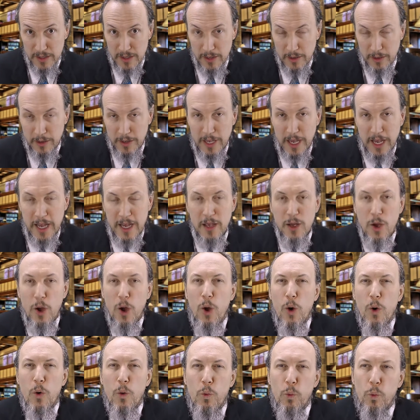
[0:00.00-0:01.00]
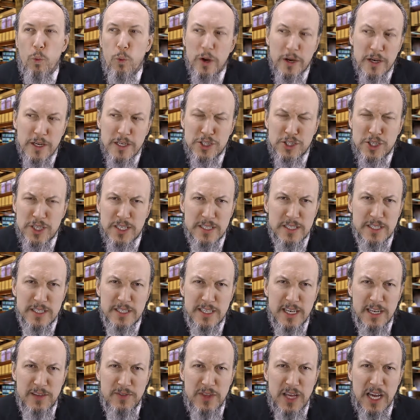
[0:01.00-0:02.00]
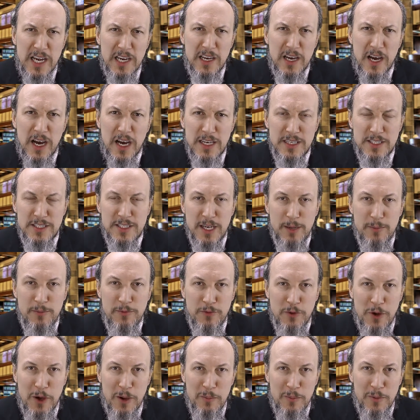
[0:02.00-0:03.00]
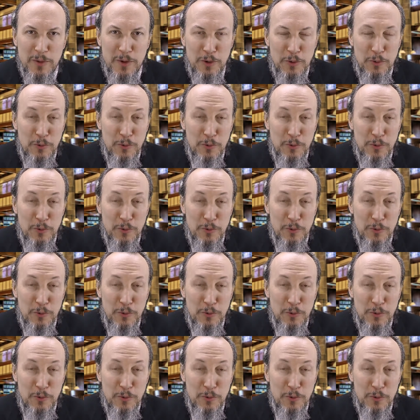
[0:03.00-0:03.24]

Okay? Where did Jesus get that concept from?